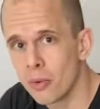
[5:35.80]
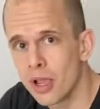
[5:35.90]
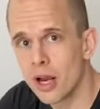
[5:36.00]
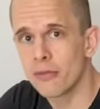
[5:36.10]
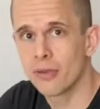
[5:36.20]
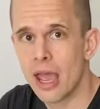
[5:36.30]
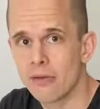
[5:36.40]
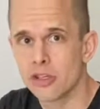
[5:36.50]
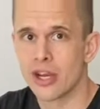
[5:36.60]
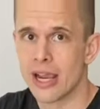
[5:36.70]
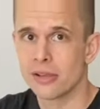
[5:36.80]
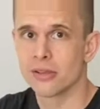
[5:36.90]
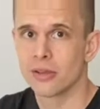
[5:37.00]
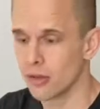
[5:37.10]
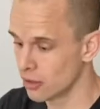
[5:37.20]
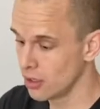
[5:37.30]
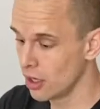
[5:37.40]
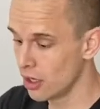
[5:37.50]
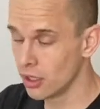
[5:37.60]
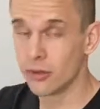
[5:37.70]
really if you have a chance to
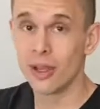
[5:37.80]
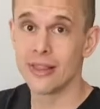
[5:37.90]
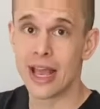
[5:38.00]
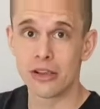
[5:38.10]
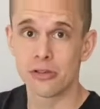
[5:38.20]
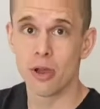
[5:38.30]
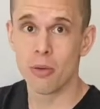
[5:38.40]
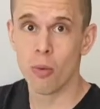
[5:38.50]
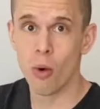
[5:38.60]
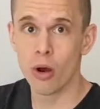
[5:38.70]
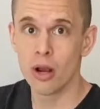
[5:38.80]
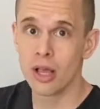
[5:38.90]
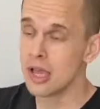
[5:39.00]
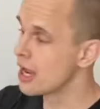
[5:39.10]
do it next to a wall,